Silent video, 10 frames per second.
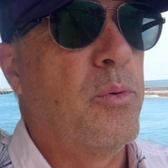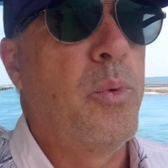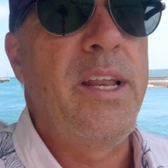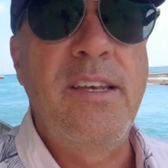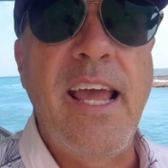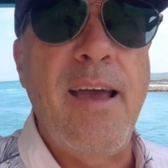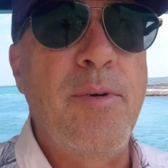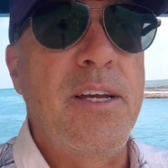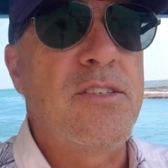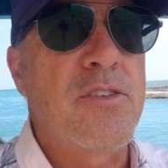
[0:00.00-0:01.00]
wind
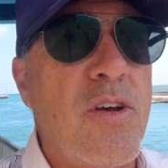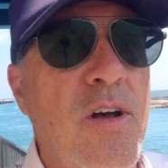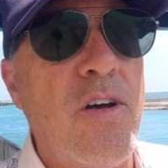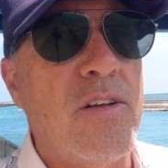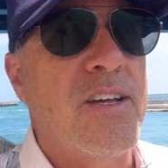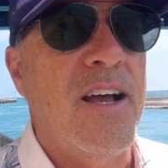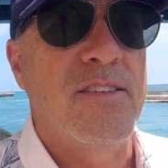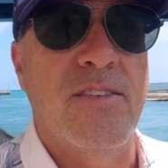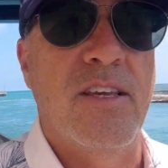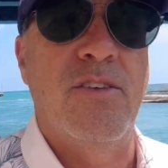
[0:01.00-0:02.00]
damage, there's all
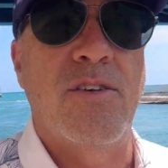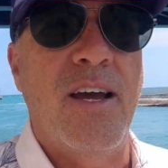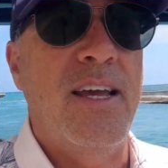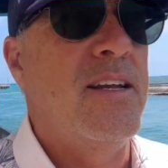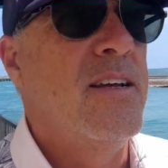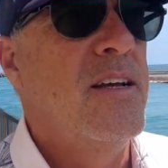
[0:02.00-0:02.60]
kinds of things, right?